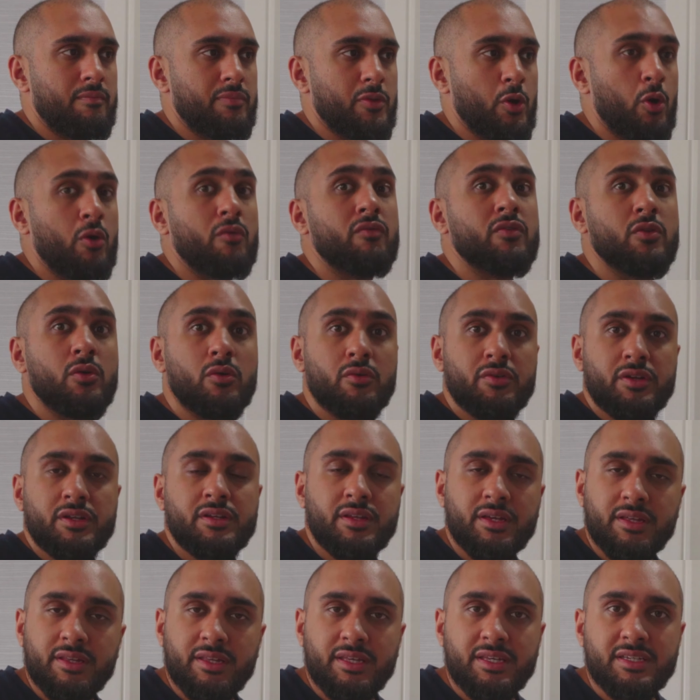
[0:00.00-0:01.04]
overloading
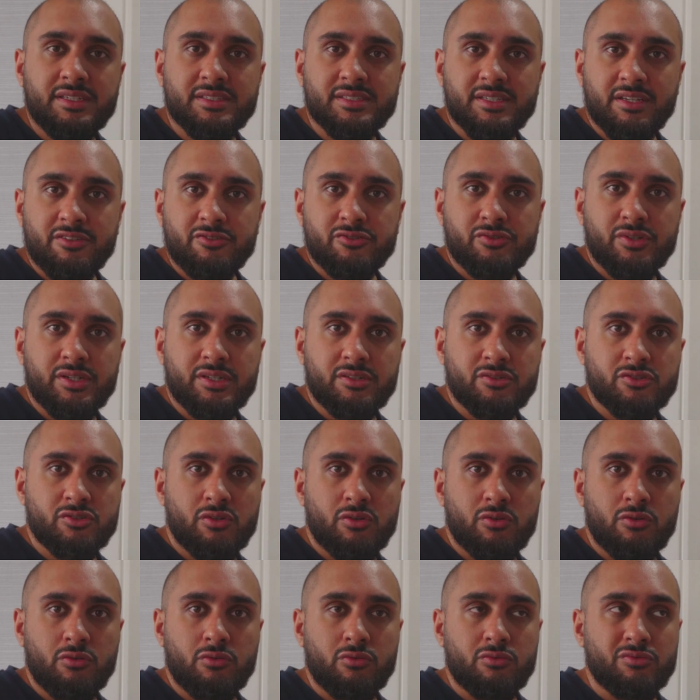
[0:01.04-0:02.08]
in the eccentric,
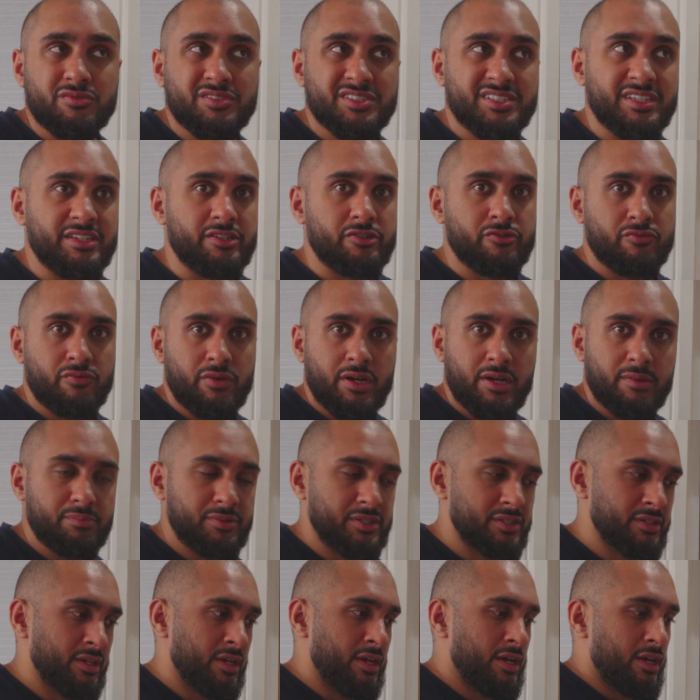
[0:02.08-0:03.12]
so 6
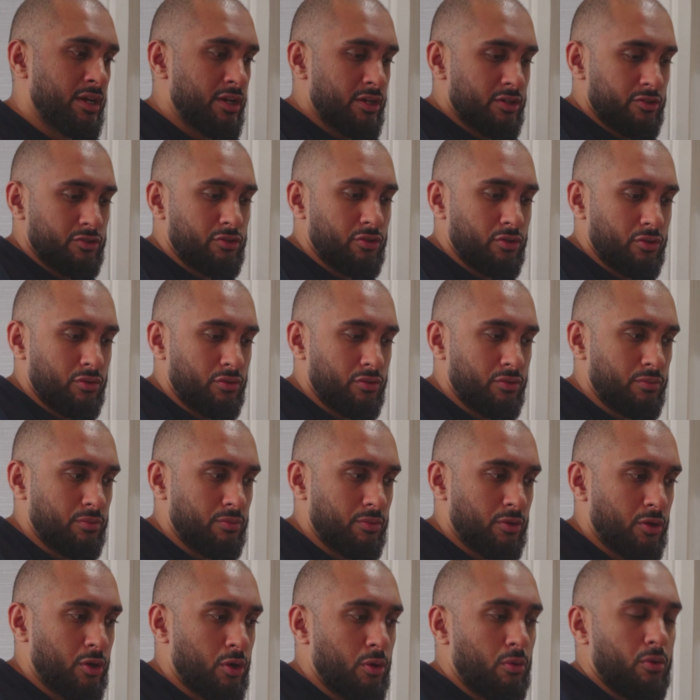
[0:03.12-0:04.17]
reps, you
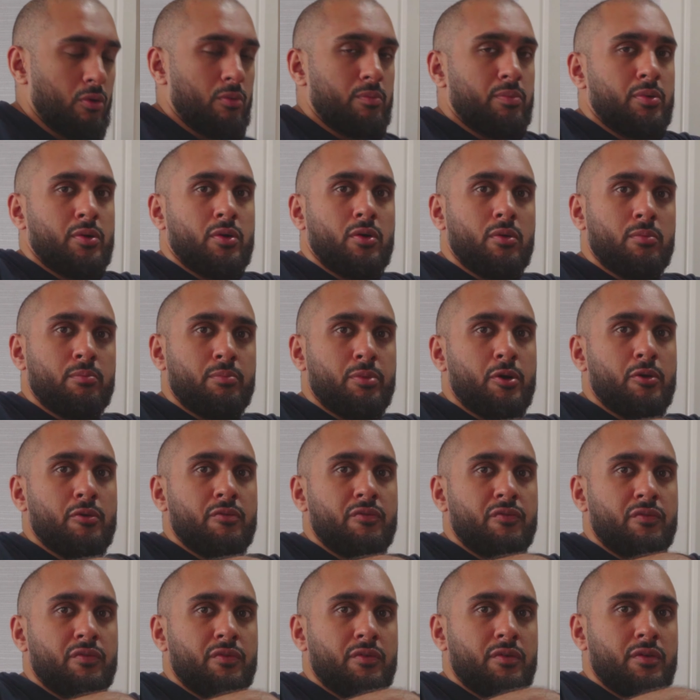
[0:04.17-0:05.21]
go up on
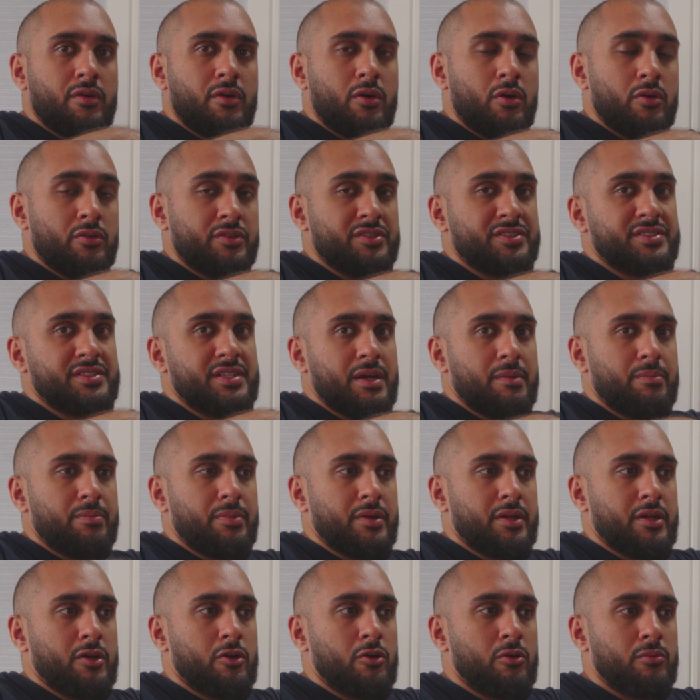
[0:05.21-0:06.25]
both on a step
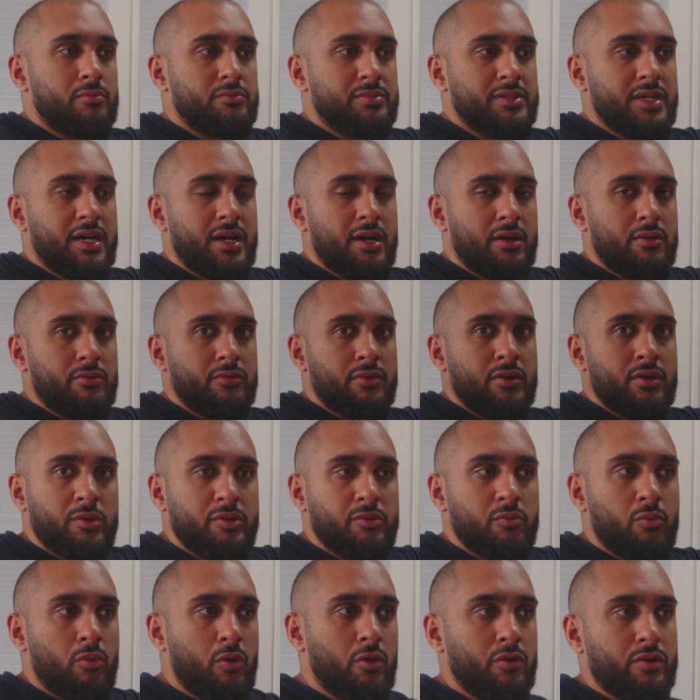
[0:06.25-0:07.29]
and come down
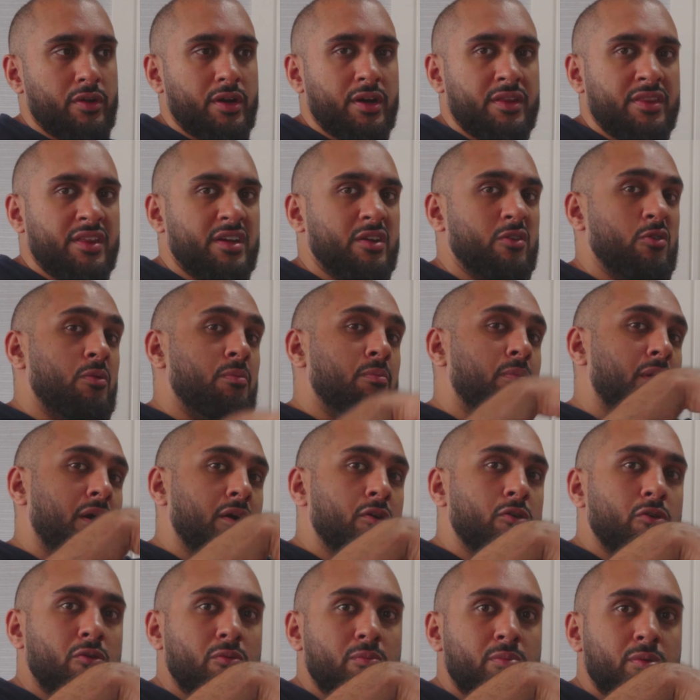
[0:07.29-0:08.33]
with 1 and then come
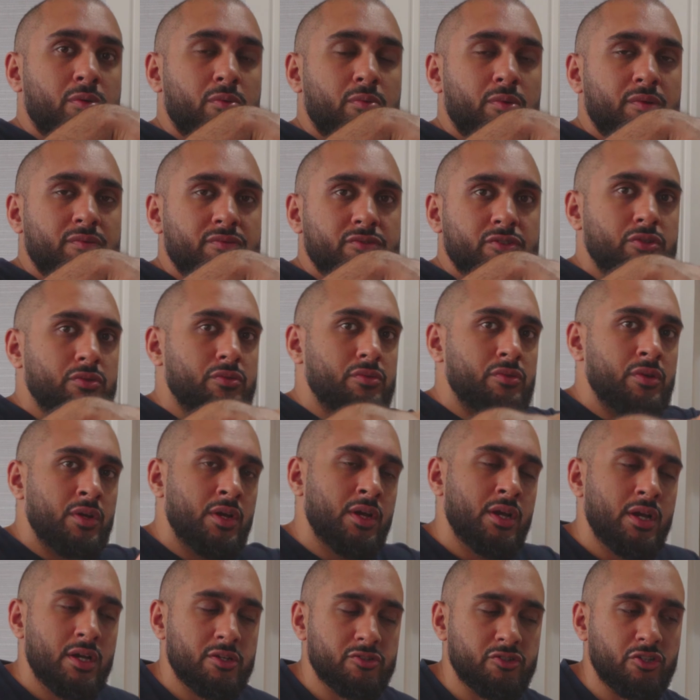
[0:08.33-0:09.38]
back up with 2,
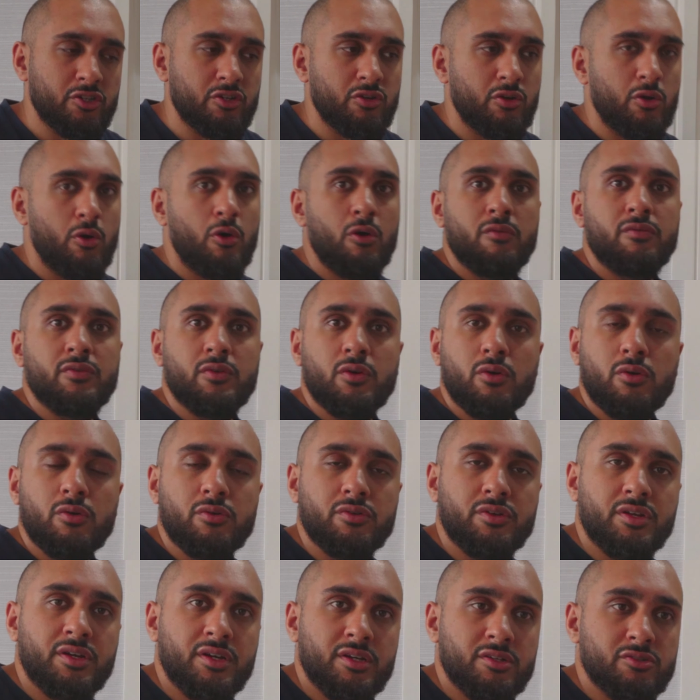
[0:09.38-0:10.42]
so you can
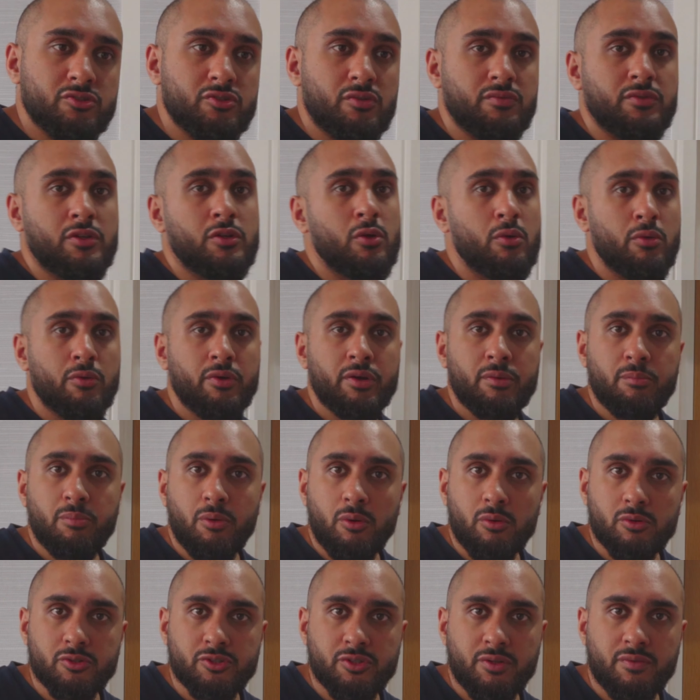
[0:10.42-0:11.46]
overload sort of the lowering
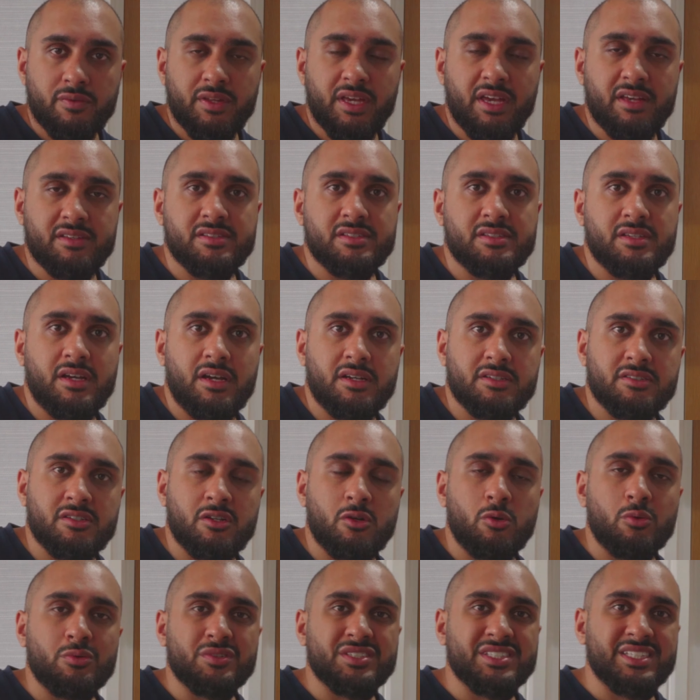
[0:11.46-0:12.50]
portion of the exercise and
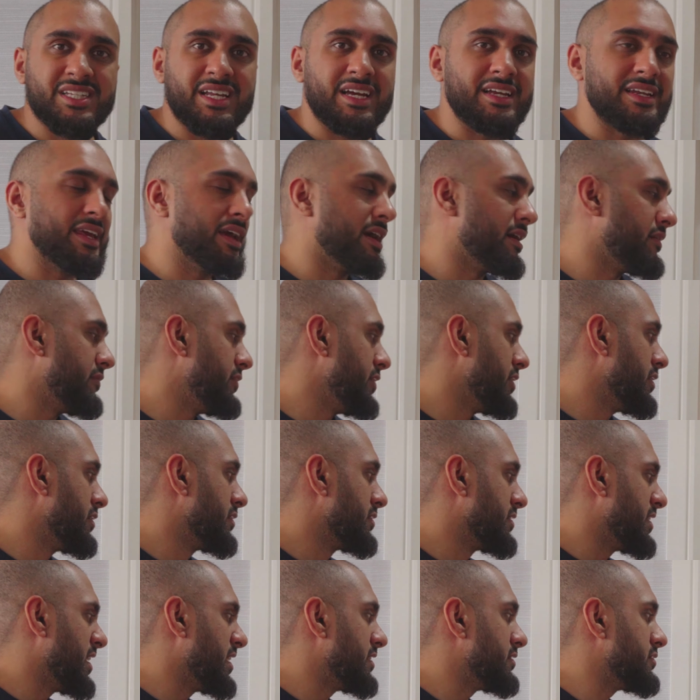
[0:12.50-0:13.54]
go slightly heavier,
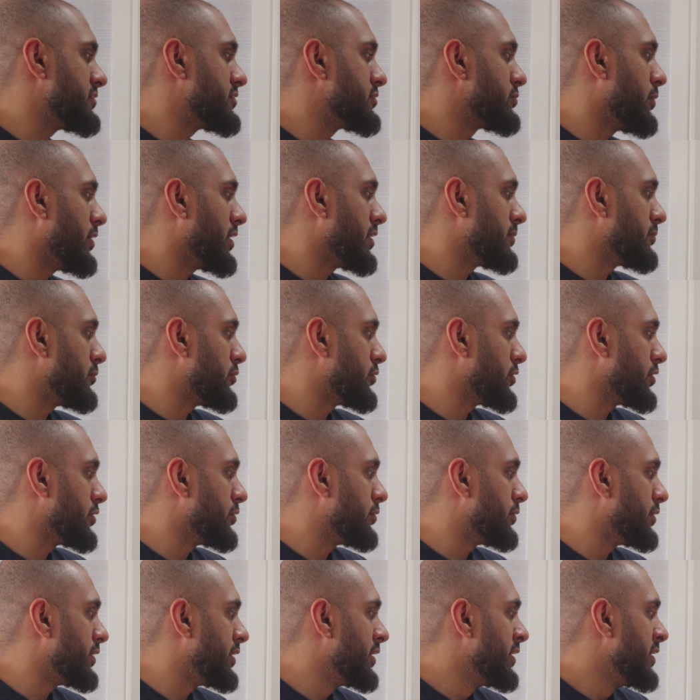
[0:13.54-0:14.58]
hence why I'm only
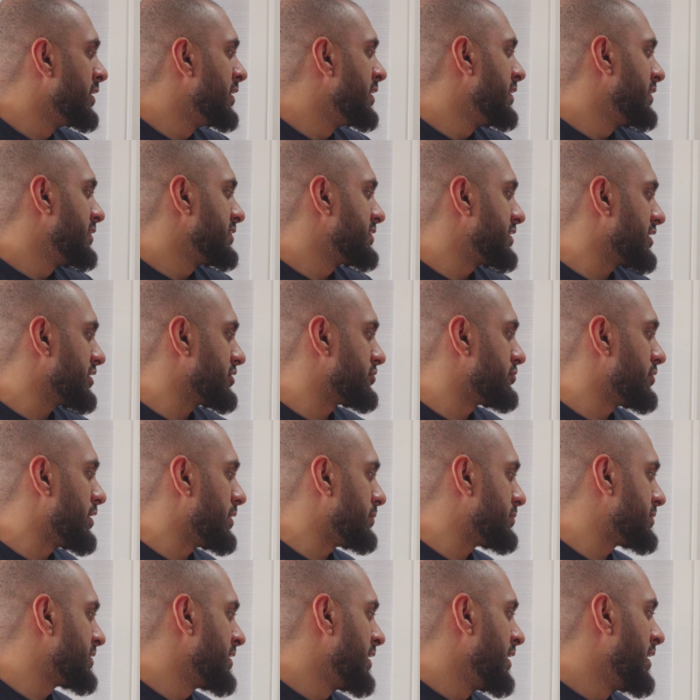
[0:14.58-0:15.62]
going 6 reps.